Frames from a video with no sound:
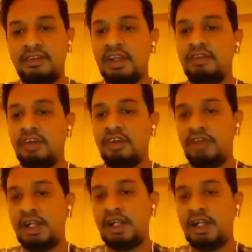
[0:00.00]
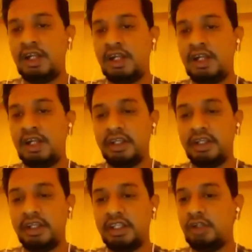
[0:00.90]
$1,500 in
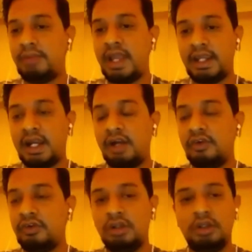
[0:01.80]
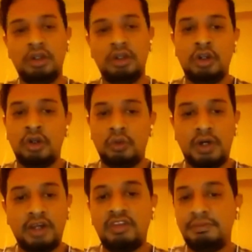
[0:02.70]
your bank account.
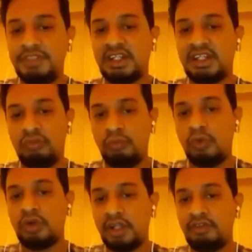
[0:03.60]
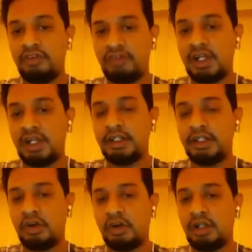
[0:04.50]
One subject is more than $1,500,
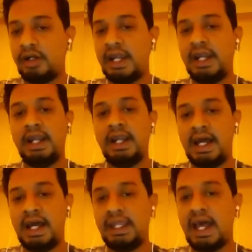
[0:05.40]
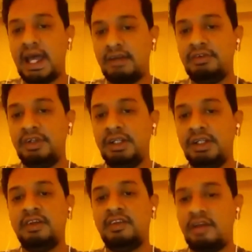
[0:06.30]
and I have
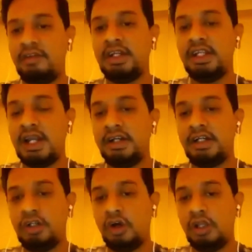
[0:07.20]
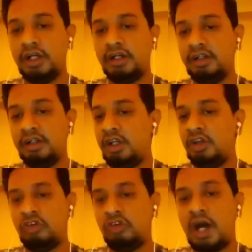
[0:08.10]
$1,700,
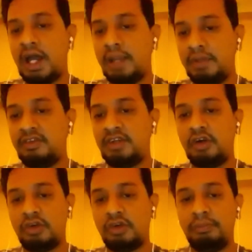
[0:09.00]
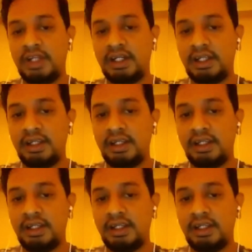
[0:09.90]
so I missed out completely.